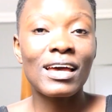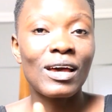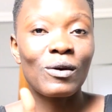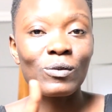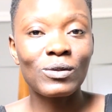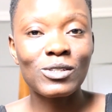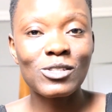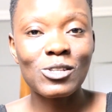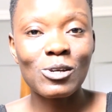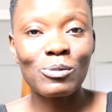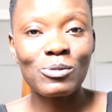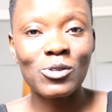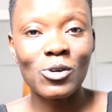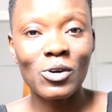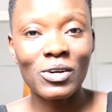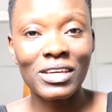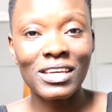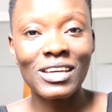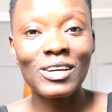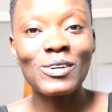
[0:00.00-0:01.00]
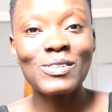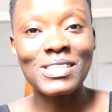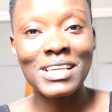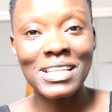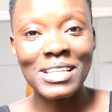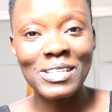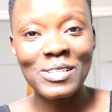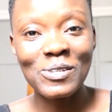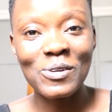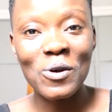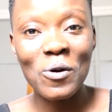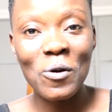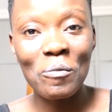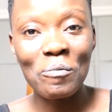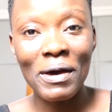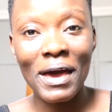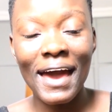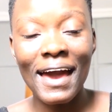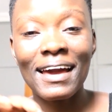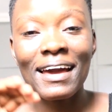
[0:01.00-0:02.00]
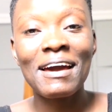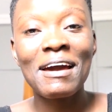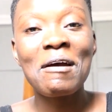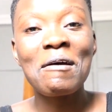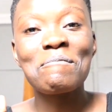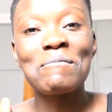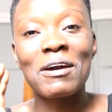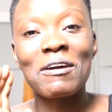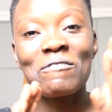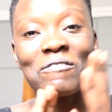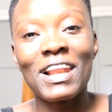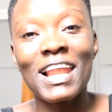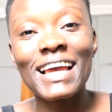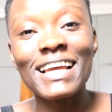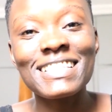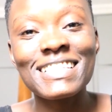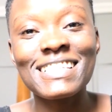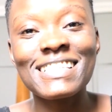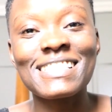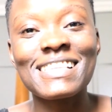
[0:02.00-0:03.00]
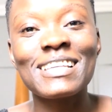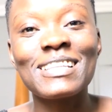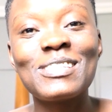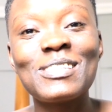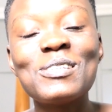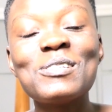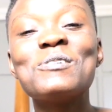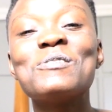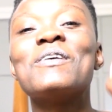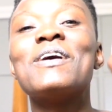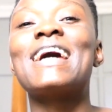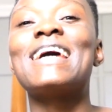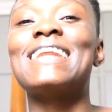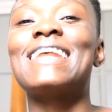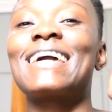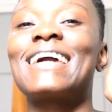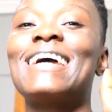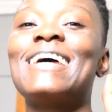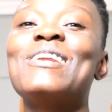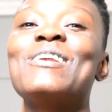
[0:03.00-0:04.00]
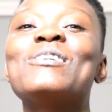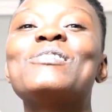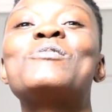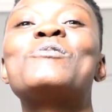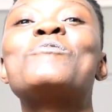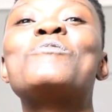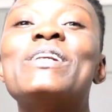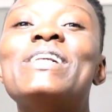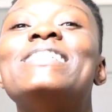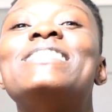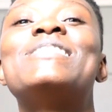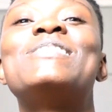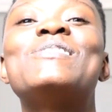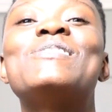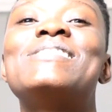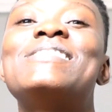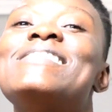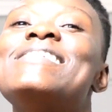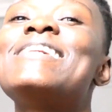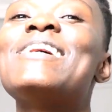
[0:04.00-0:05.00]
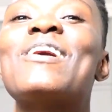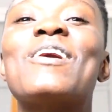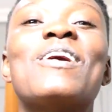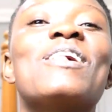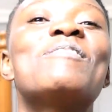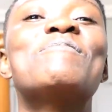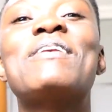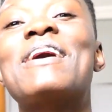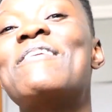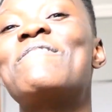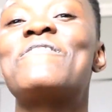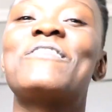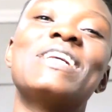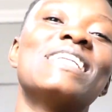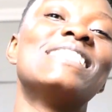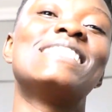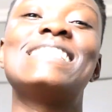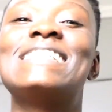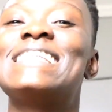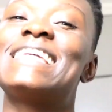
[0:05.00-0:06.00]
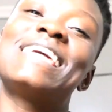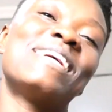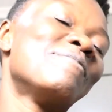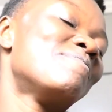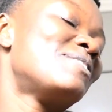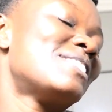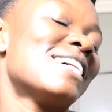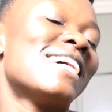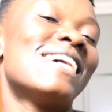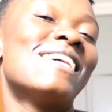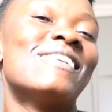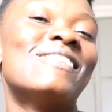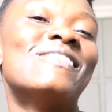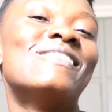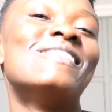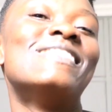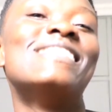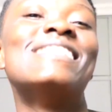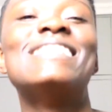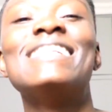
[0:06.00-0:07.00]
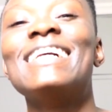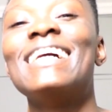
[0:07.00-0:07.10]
I will stop talking because I need to go pack. My flight is at 2 and I cannot wait to see all my friends in Cape Town.